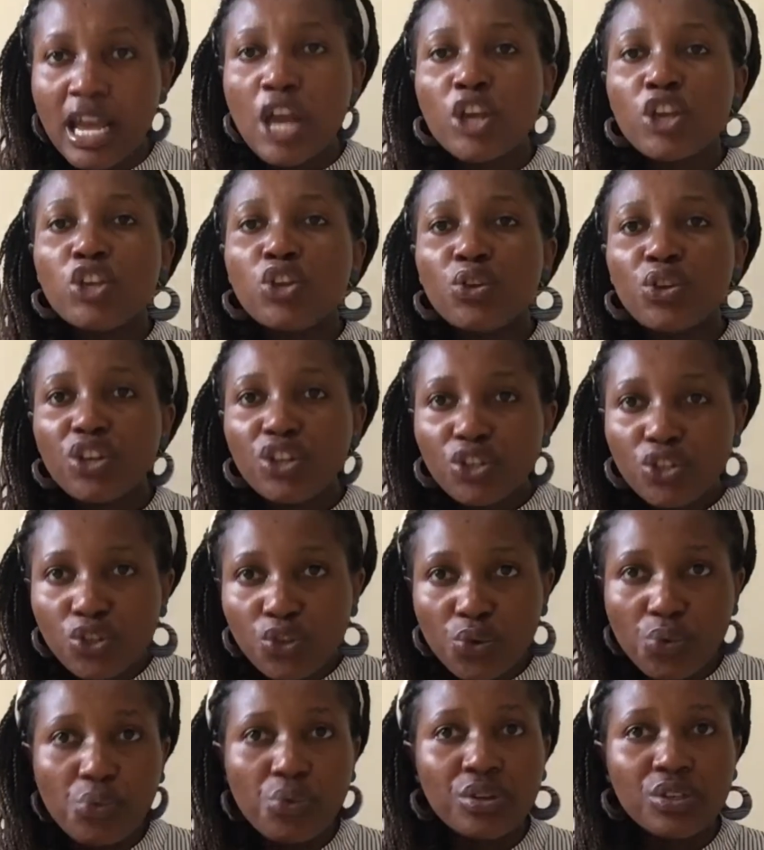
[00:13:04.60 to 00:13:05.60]
you need to
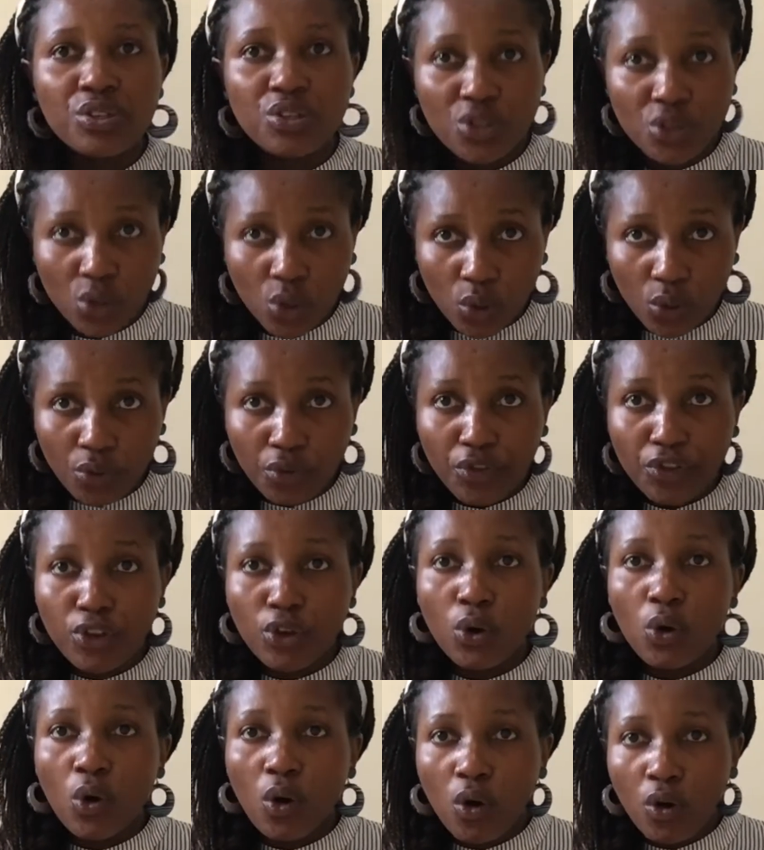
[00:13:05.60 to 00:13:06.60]
resolve your
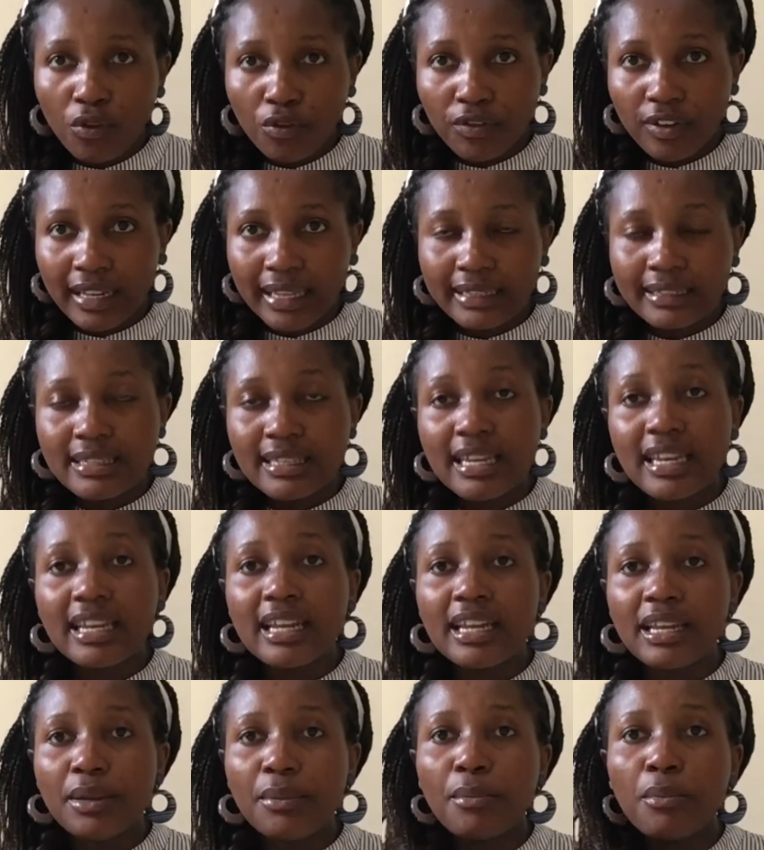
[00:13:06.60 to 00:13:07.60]
conflicts in an
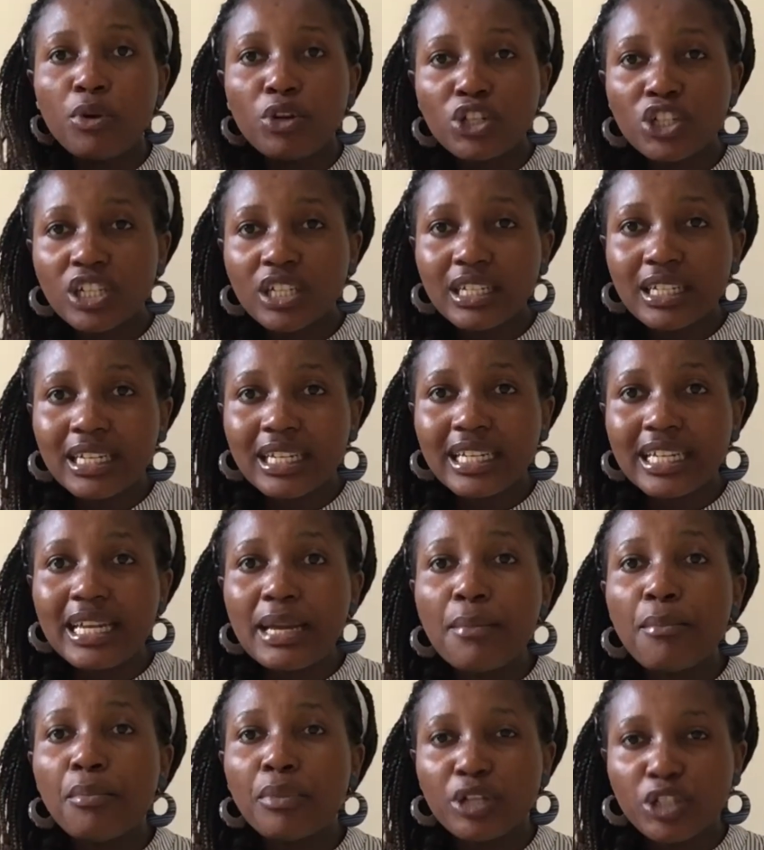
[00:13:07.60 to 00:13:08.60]
emotionally
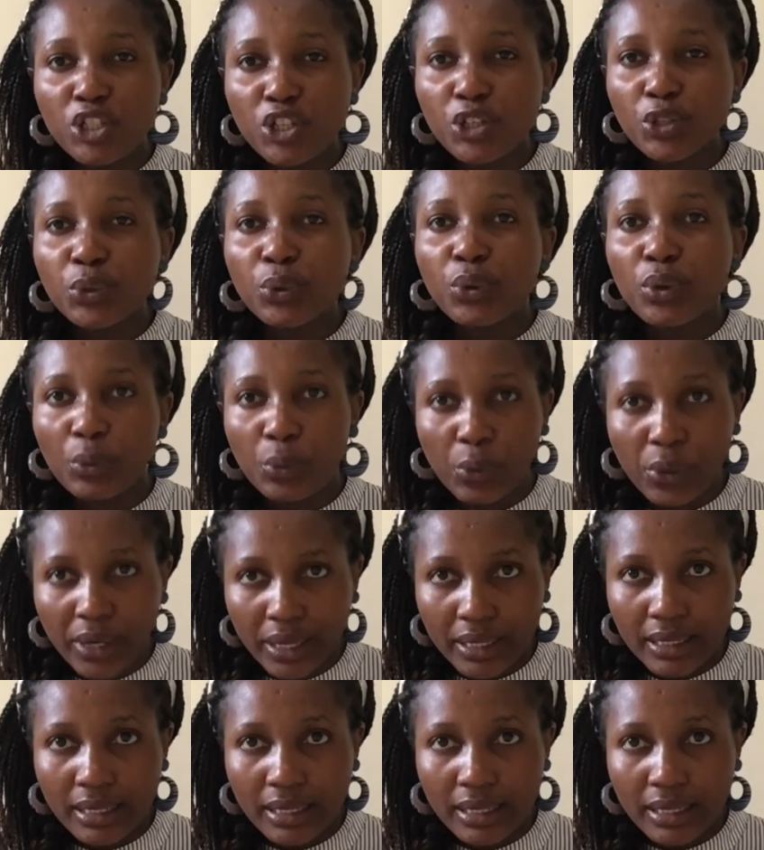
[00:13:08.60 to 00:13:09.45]
mature way.